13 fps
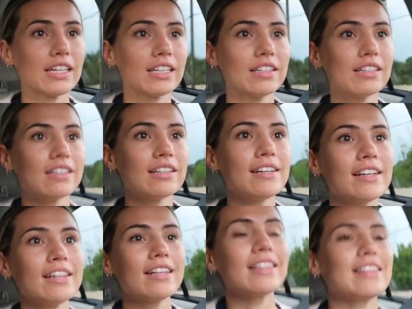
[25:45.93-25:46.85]

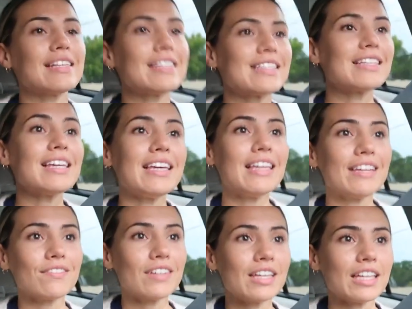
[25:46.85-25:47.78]
in this
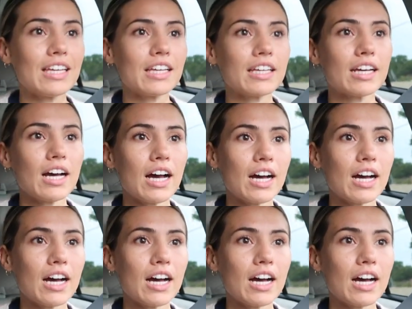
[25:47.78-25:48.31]
evening,